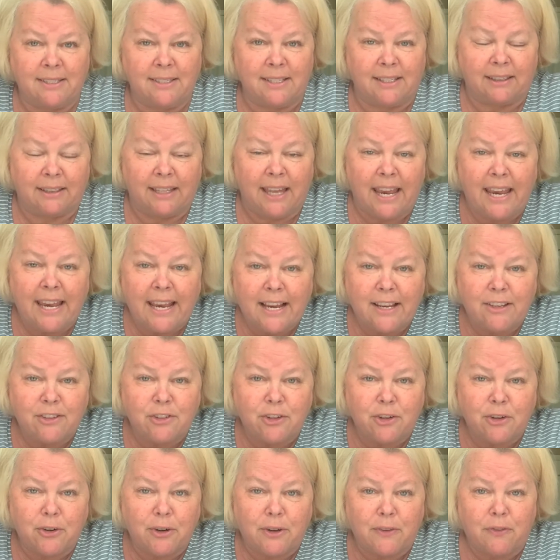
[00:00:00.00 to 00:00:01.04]
to lay
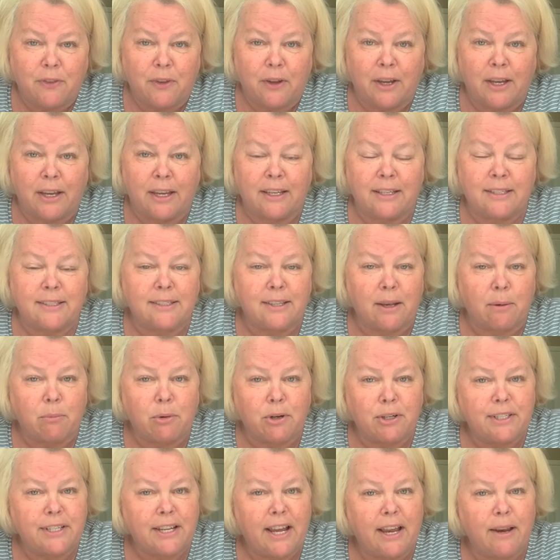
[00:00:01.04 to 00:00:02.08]
under in the
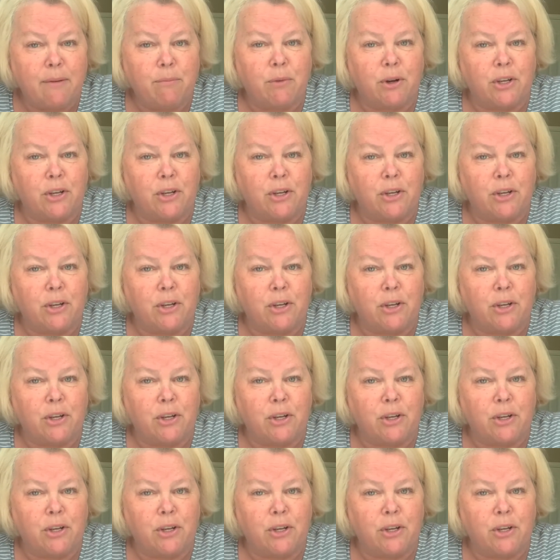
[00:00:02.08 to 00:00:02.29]
summertime